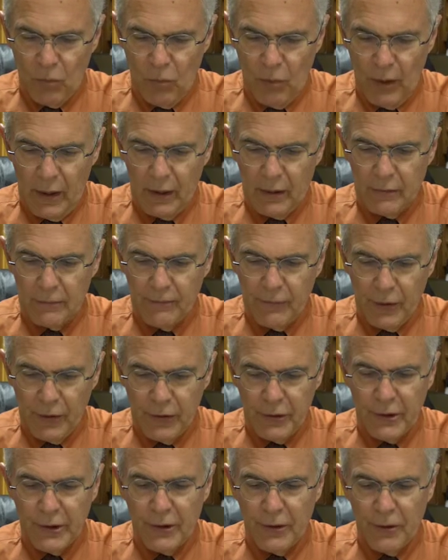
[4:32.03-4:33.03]
Wow, there
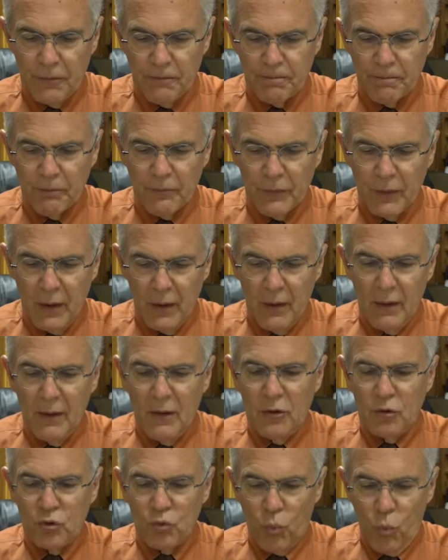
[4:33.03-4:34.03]
you go
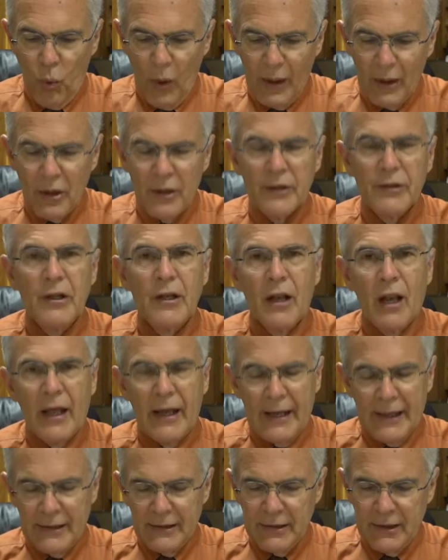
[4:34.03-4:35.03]
dwell in the
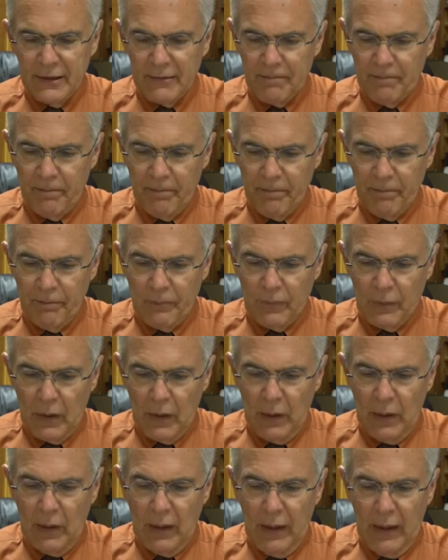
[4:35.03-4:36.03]
land,
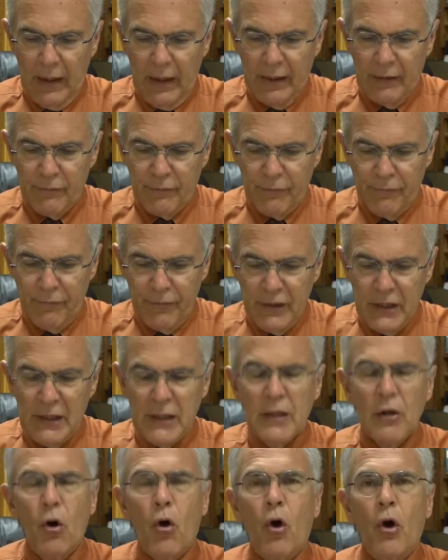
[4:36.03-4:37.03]
and
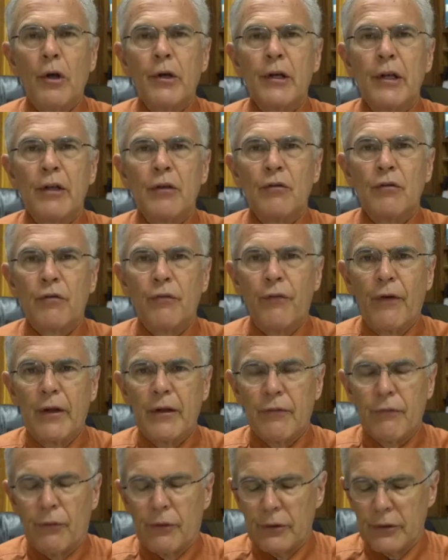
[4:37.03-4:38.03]
feed on his
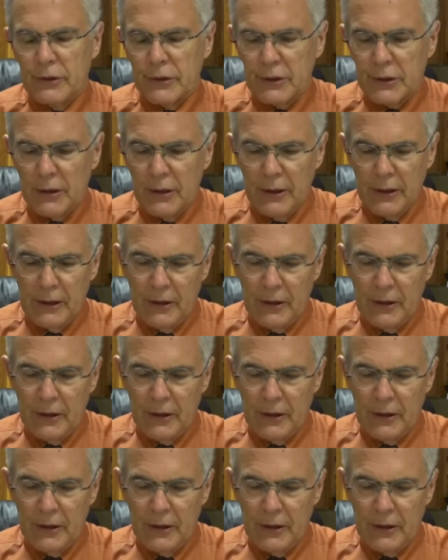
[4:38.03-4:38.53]
faithfulness.